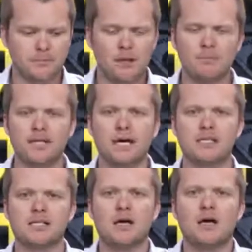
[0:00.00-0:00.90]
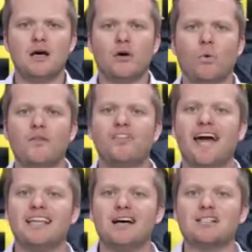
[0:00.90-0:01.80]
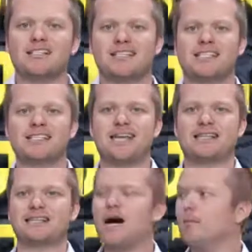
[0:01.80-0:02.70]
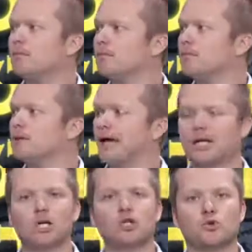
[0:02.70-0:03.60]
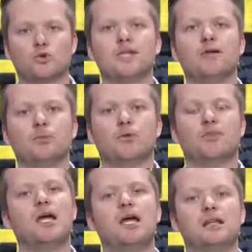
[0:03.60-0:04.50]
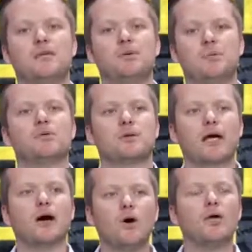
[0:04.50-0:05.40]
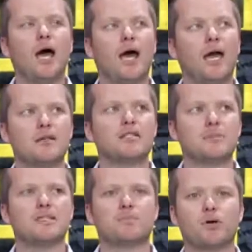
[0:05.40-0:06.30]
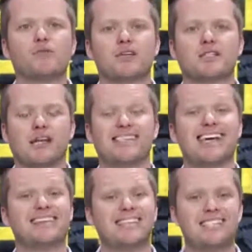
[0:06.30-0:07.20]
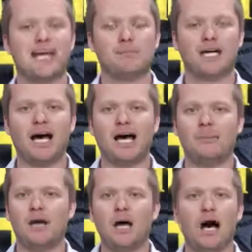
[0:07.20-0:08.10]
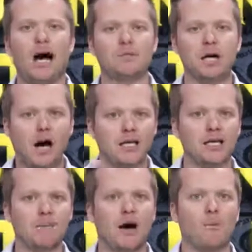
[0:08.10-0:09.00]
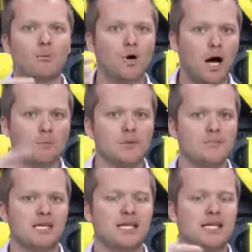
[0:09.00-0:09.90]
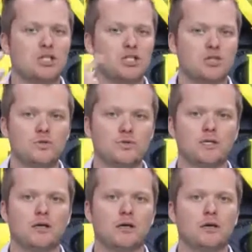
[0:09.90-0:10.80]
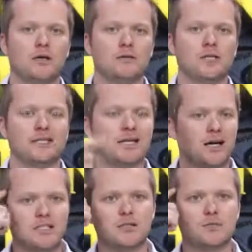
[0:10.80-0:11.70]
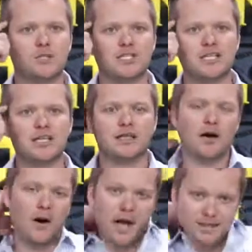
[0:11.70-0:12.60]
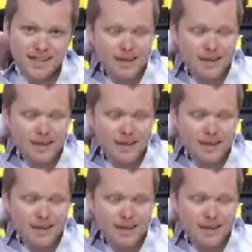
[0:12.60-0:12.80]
because what that does is it sets up like an agreeable thing that people are like, oh yeah, hey, this makes perfect sense. At the same time, I'm talking about problems and issues that the customer's seeing in their head. They've